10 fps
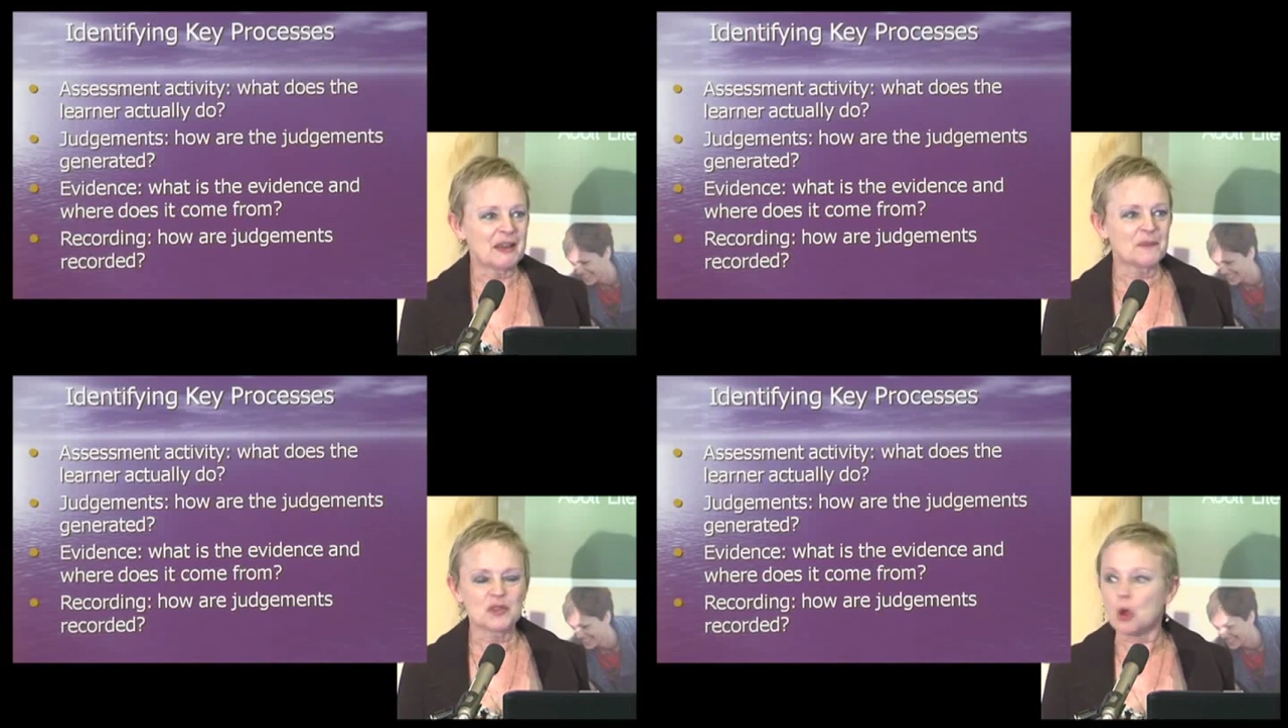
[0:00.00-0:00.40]

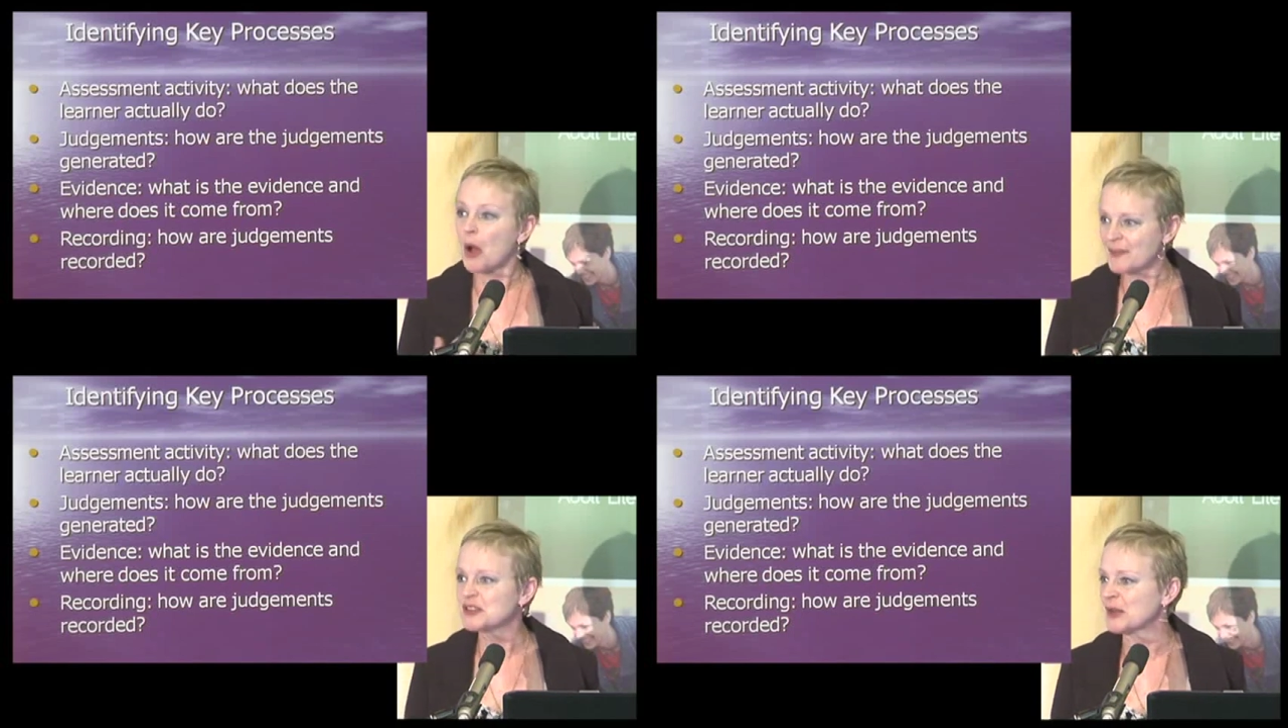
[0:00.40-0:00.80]

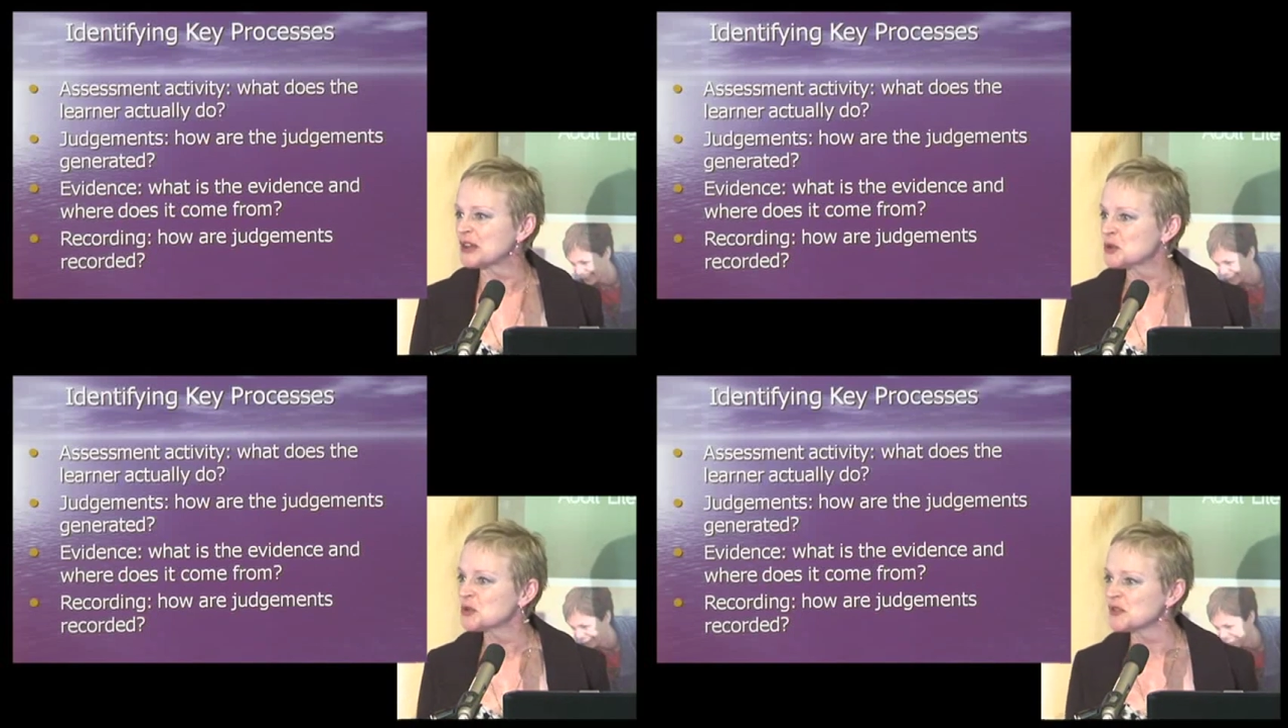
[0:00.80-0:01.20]
not having the
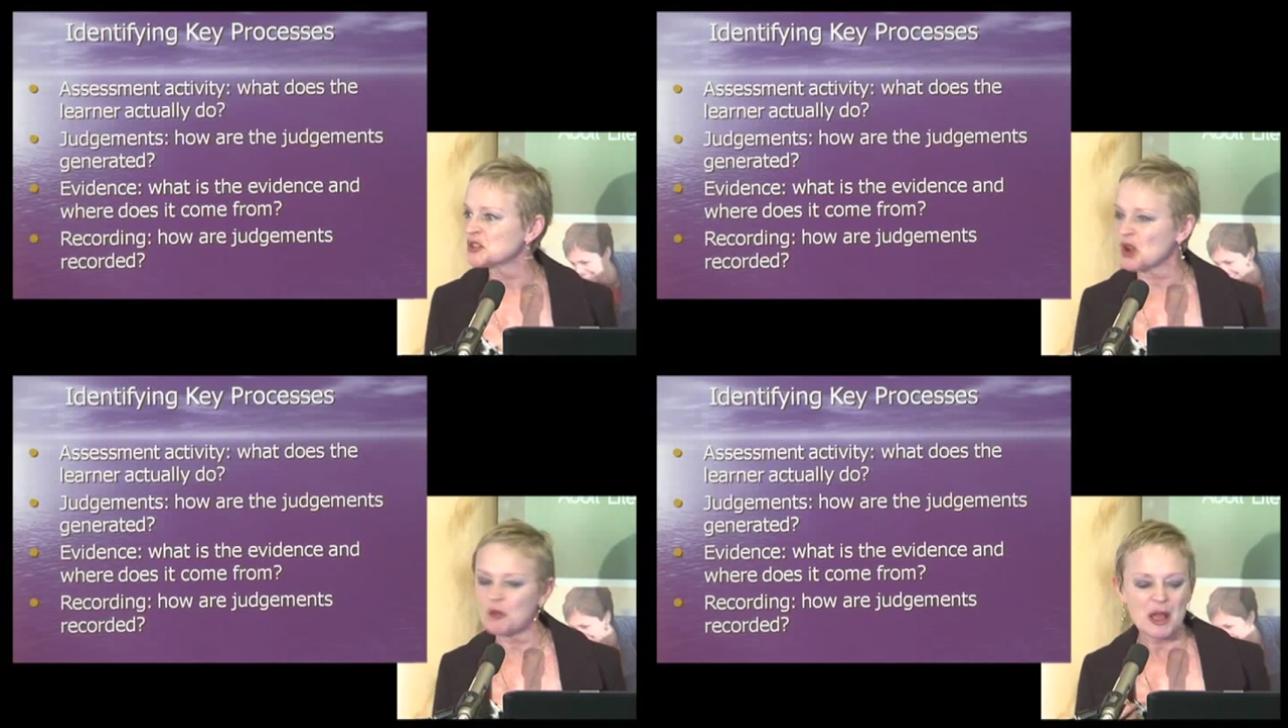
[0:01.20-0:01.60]
right tools for the
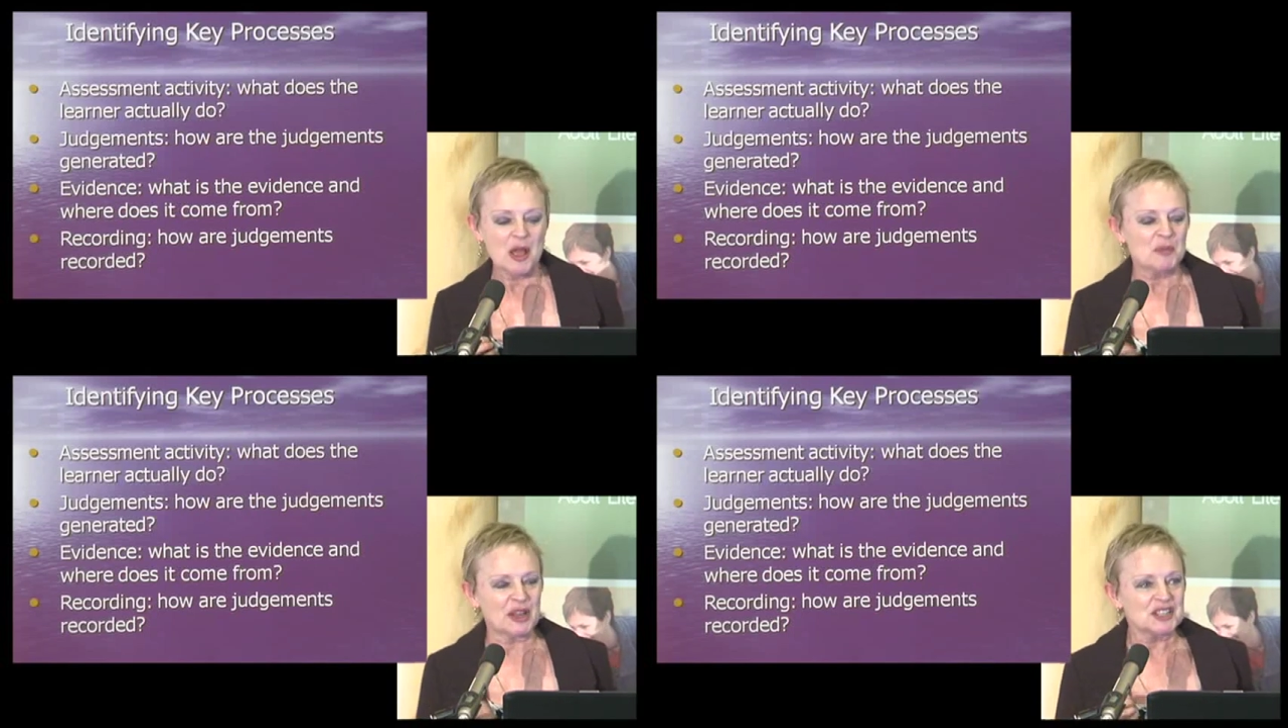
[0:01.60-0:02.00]
job.
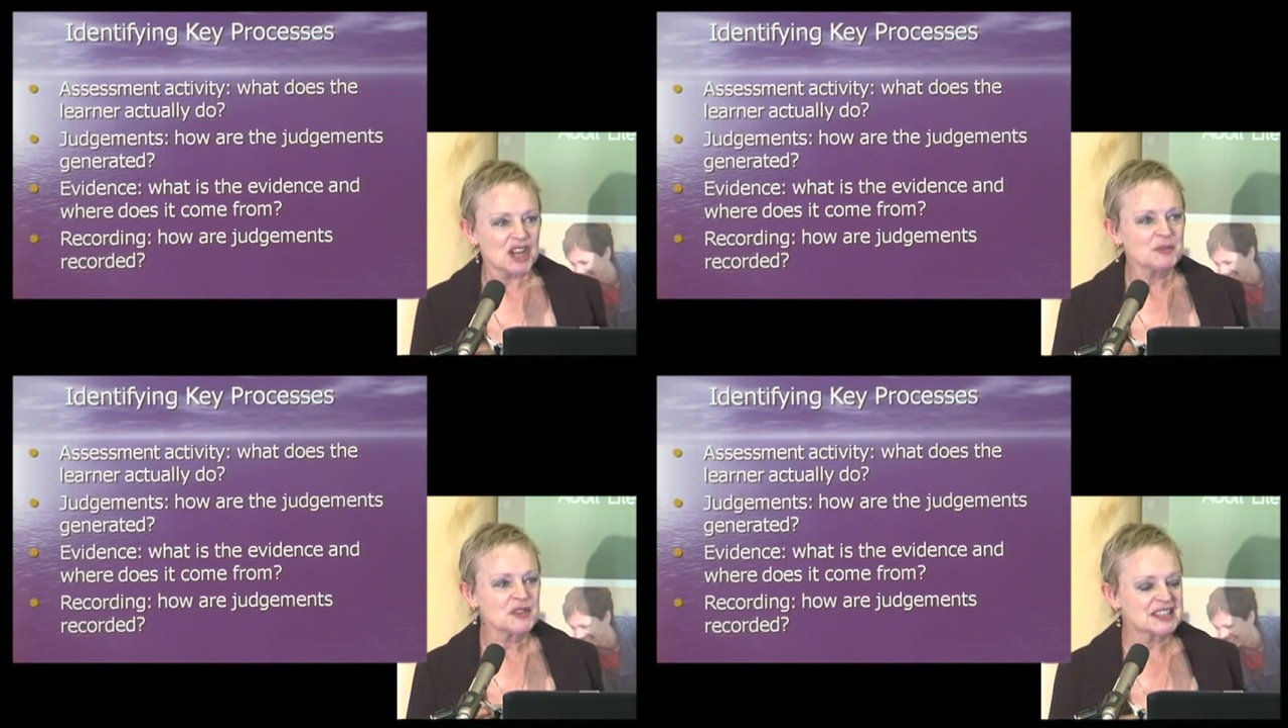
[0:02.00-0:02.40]
But in
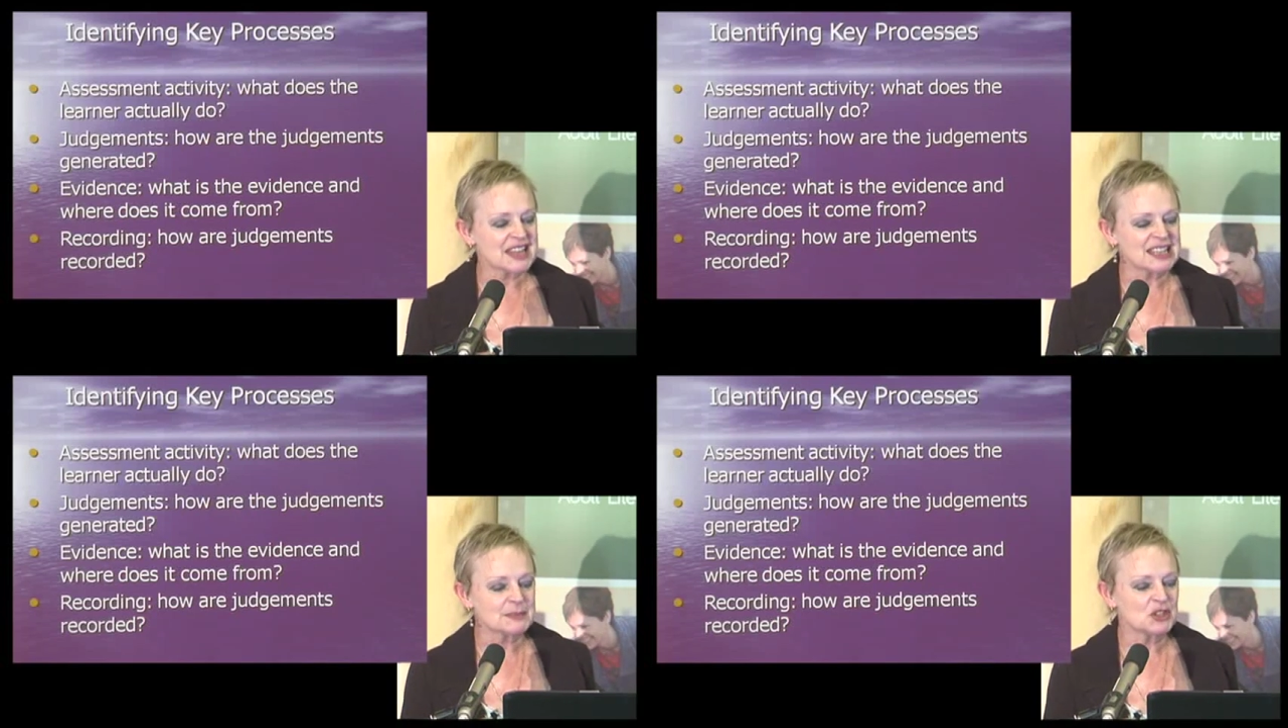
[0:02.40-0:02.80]
terms of
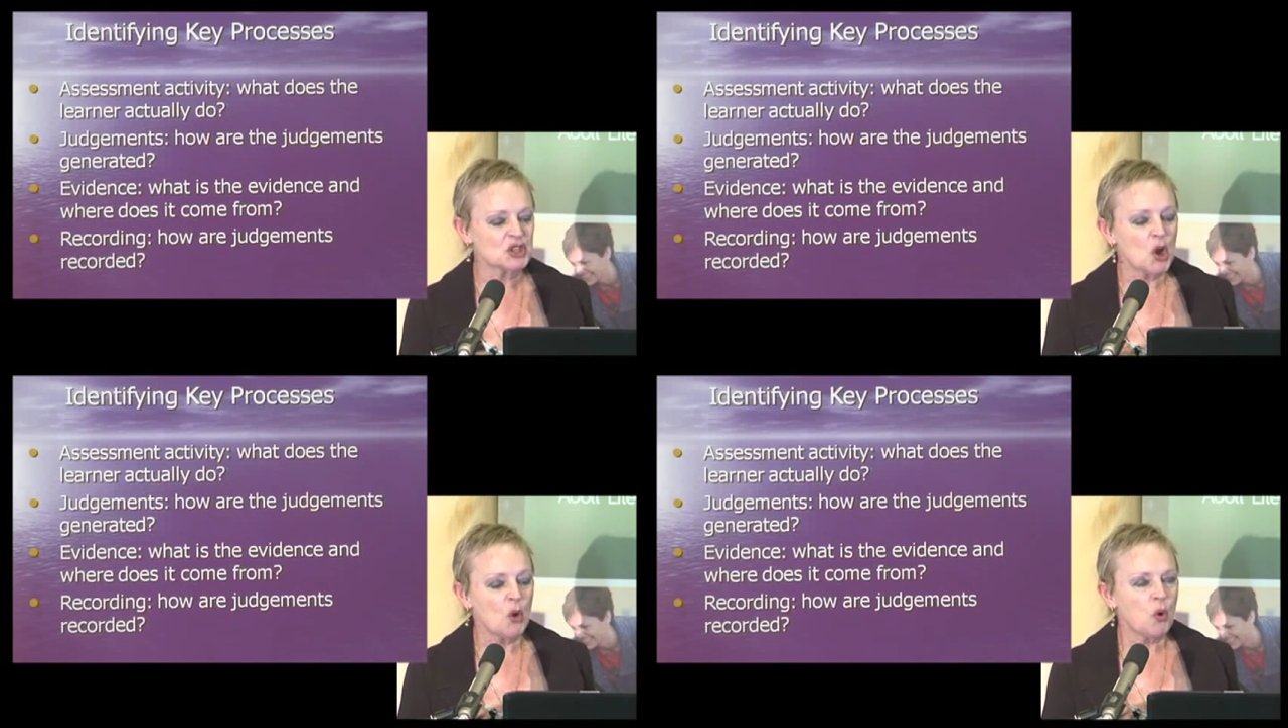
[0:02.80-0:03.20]
assessment,